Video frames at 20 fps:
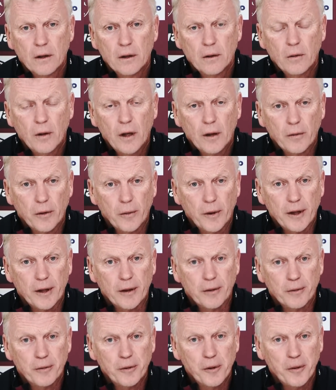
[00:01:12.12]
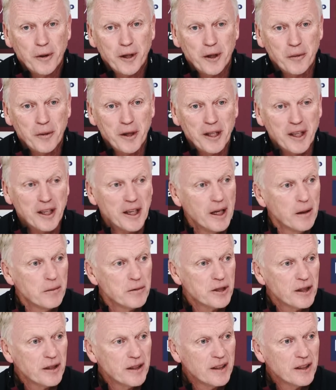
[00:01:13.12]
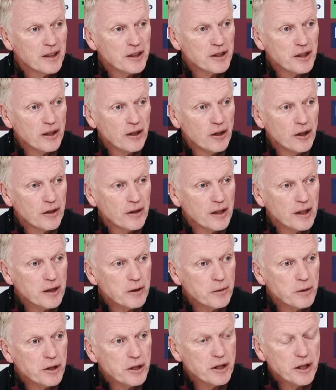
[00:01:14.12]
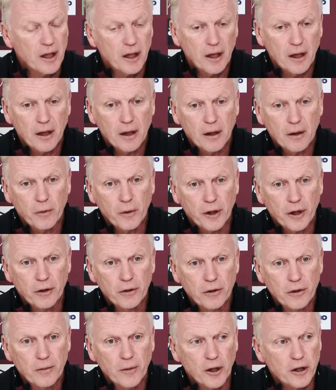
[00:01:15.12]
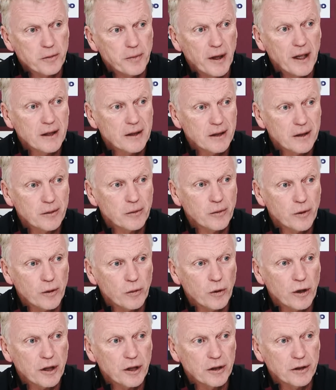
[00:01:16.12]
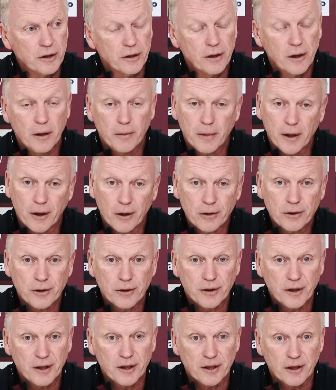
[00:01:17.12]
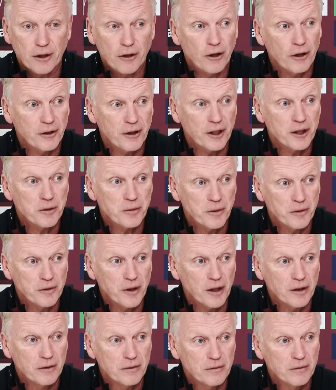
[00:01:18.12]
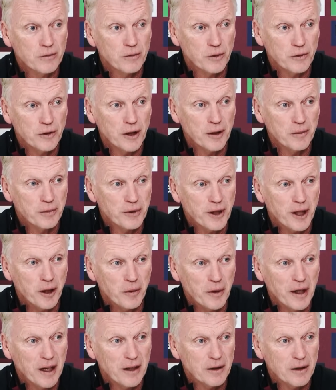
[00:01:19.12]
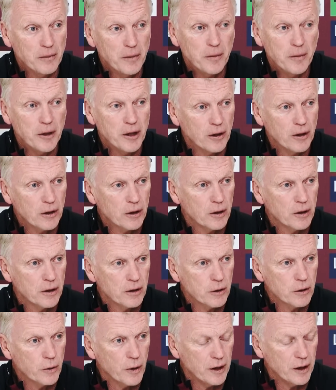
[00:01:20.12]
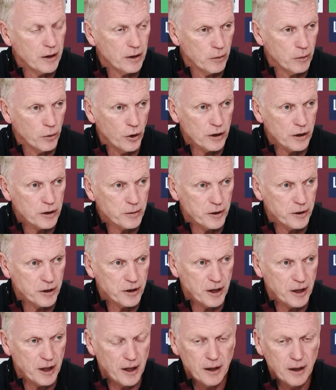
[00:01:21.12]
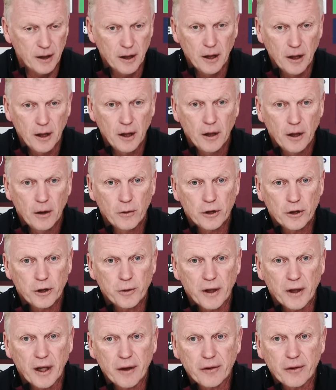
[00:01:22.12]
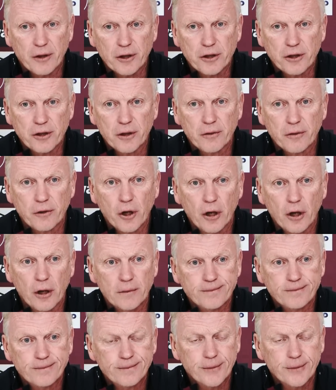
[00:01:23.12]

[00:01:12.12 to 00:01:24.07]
Well, we want to win the games. I think there's a lot of things which we can do much better, and we're working to do it. But I also think there's a lot of things we've done pretty well, and maybe not quite the rewards which our efforts should have got.